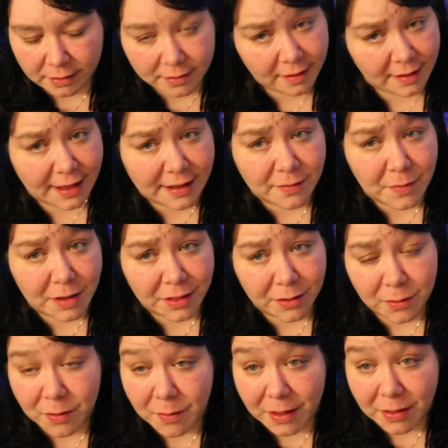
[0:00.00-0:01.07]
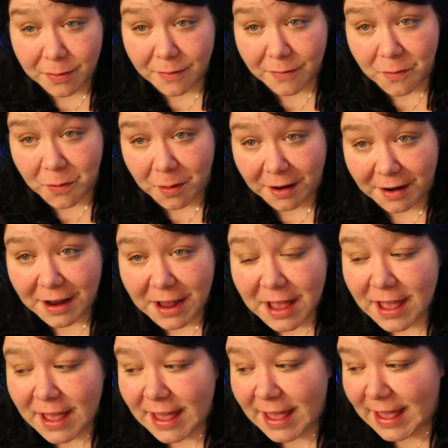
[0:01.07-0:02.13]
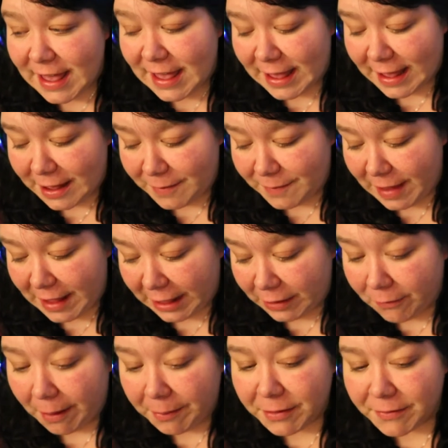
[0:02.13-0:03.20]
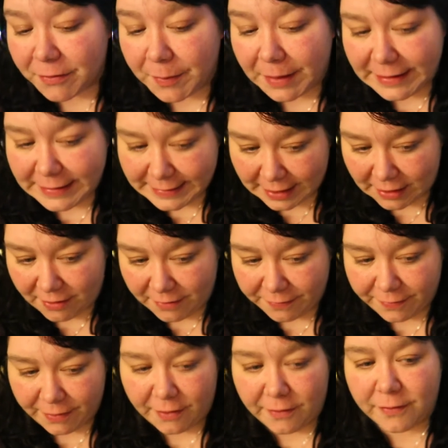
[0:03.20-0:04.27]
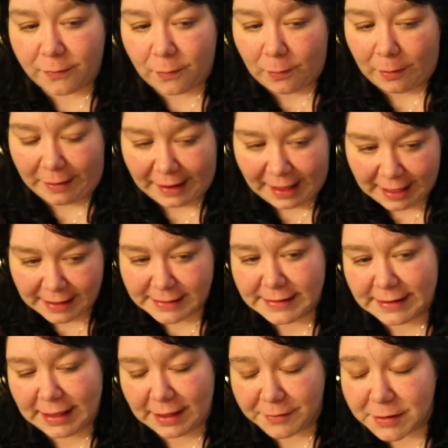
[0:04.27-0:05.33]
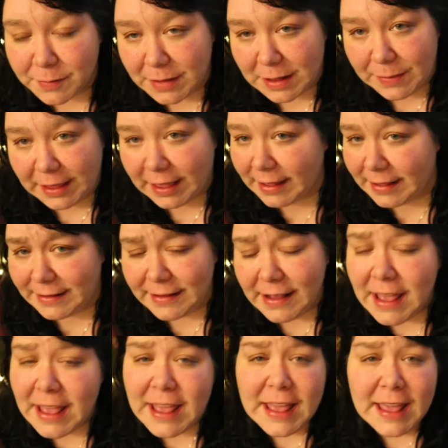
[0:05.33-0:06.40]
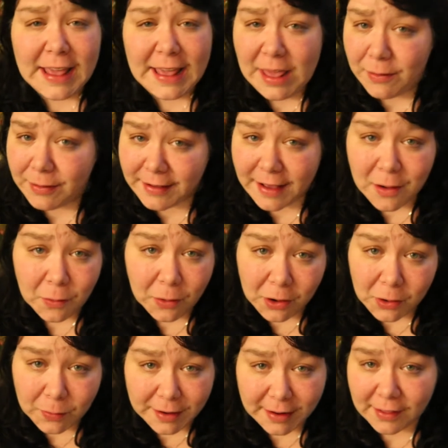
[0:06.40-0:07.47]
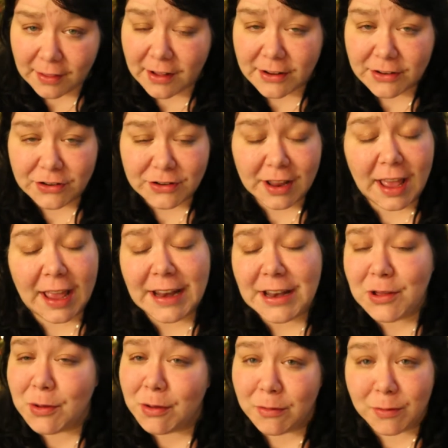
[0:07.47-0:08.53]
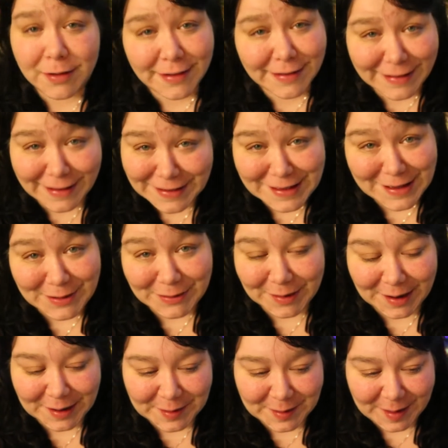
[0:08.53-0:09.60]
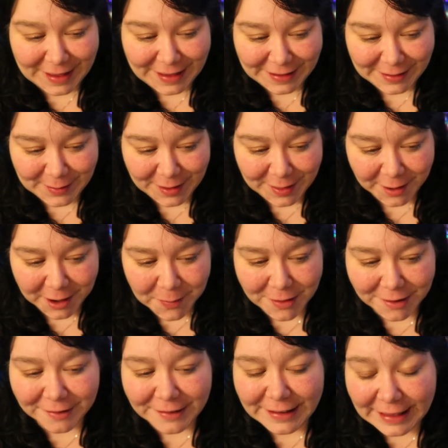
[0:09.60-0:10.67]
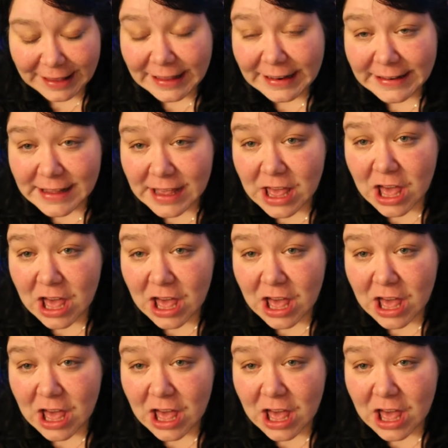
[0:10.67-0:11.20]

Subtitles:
Last month or the month before, and I grabbed it for myself for Ed to give to me because he was at work when it launched. I knew it would sell out right away, so I thought I better get